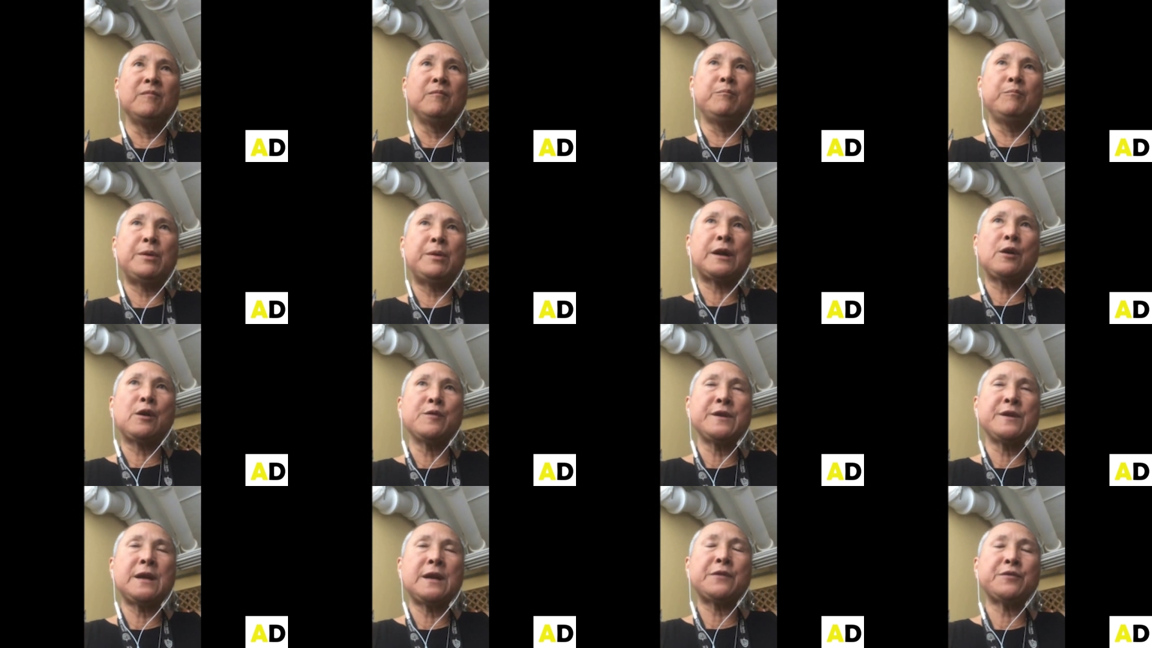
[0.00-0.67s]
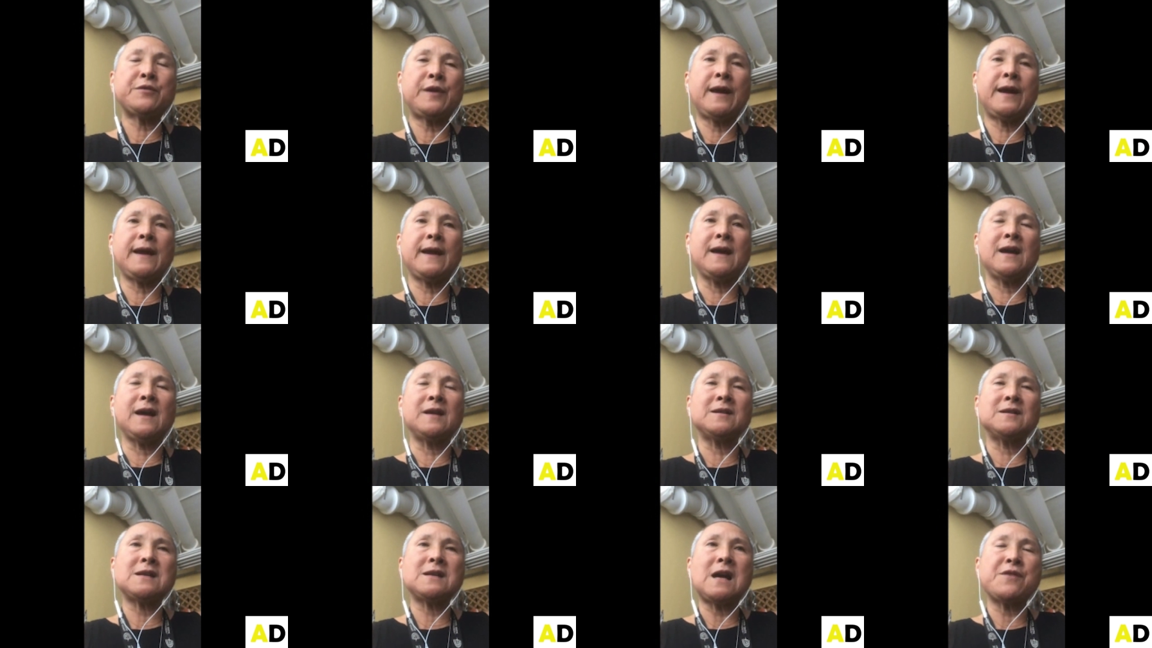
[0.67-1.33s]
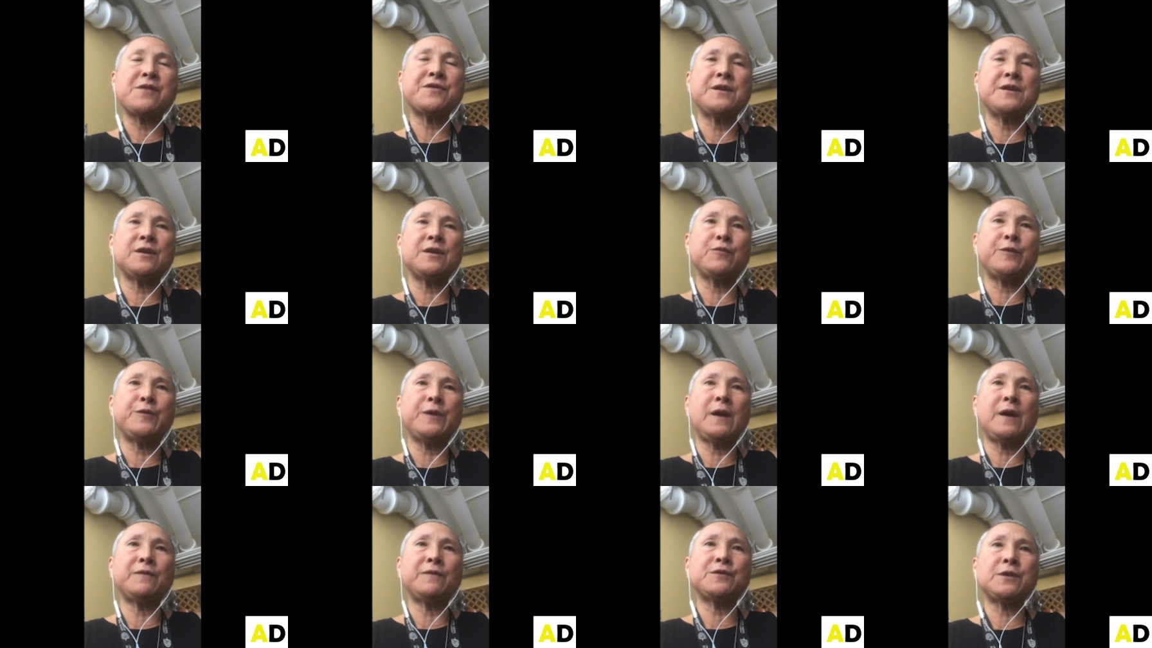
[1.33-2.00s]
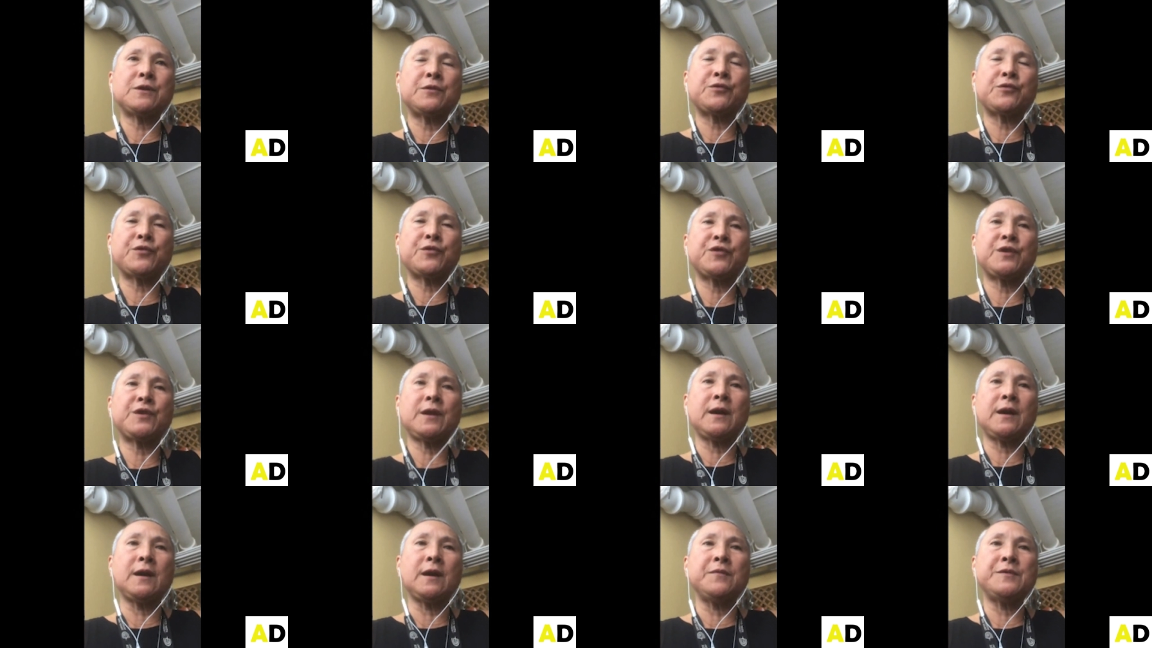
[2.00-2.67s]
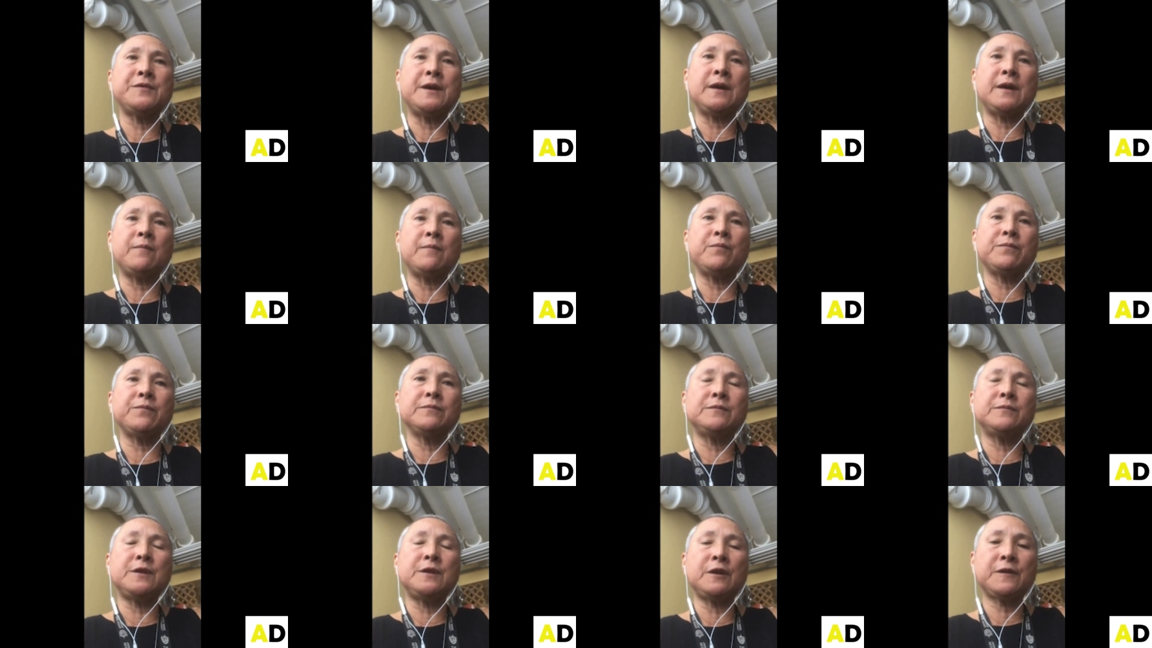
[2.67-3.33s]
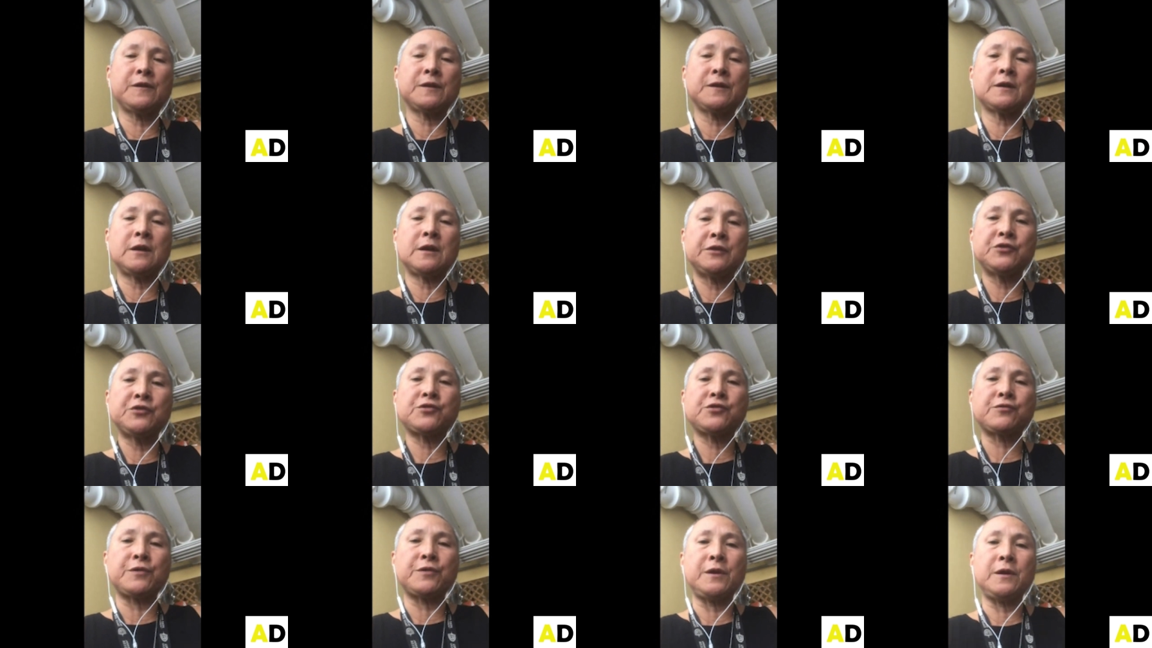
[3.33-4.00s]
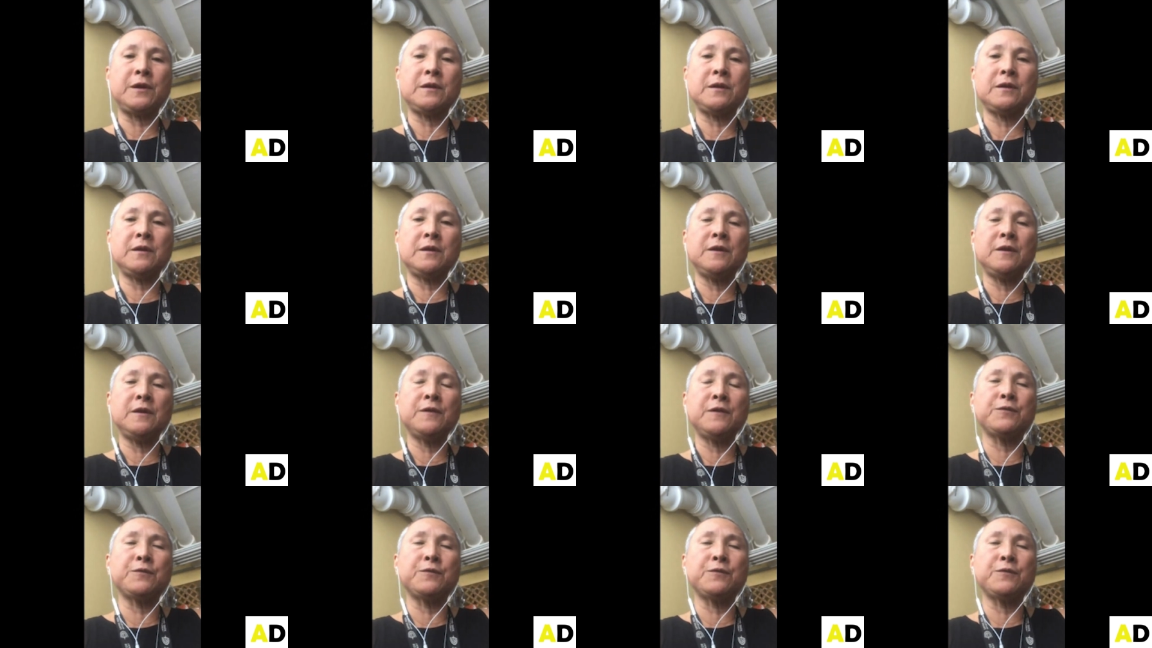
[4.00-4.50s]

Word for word: But on the other hand, I think we have to understand that this country is